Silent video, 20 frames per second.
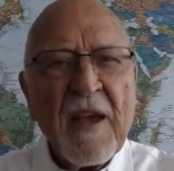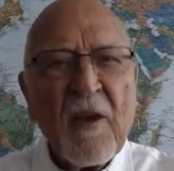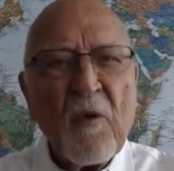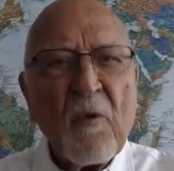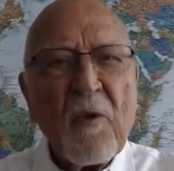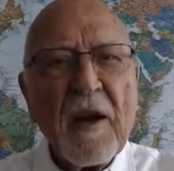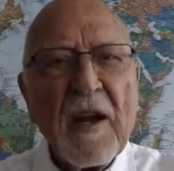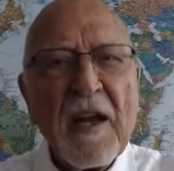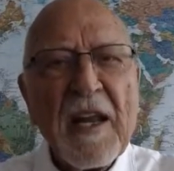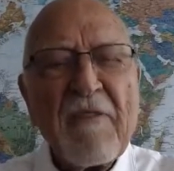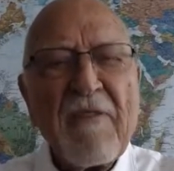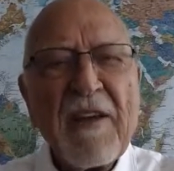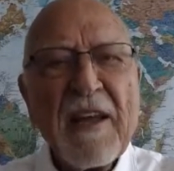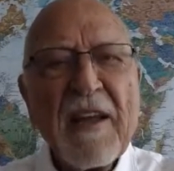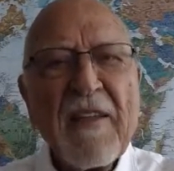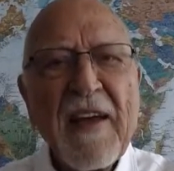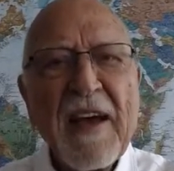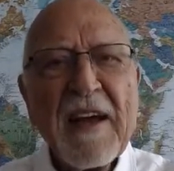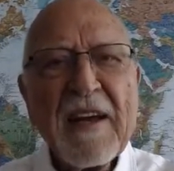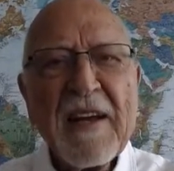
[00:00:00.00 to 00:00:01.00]
We're living
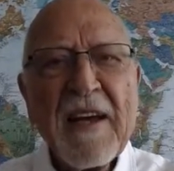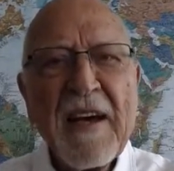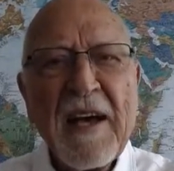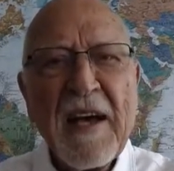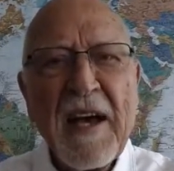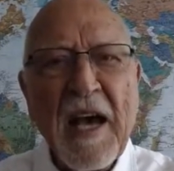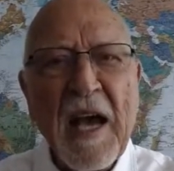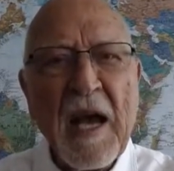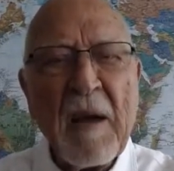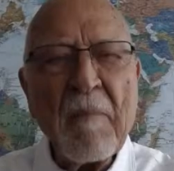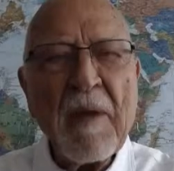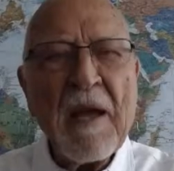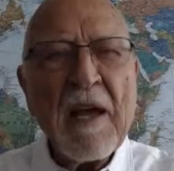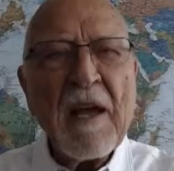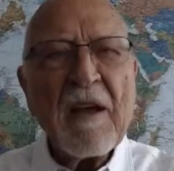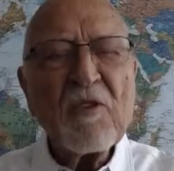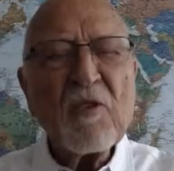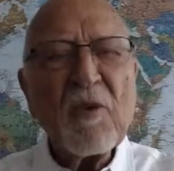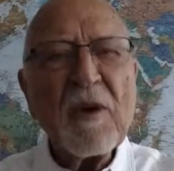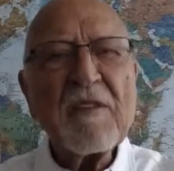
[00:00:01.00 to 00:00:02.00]
in that time,
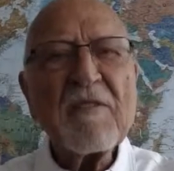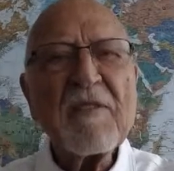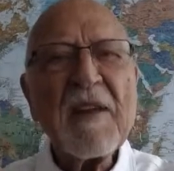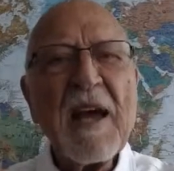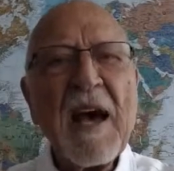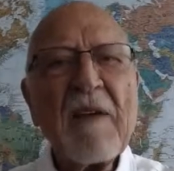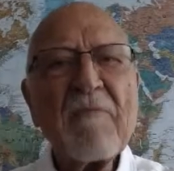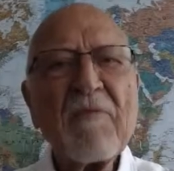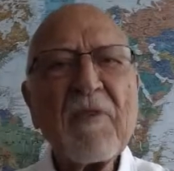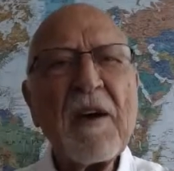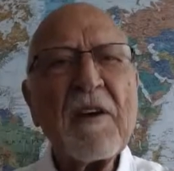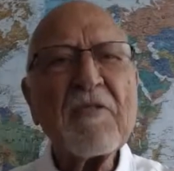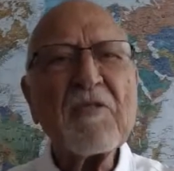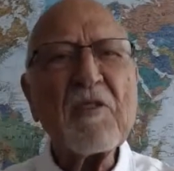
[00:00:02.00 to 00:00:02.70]
so it's time for us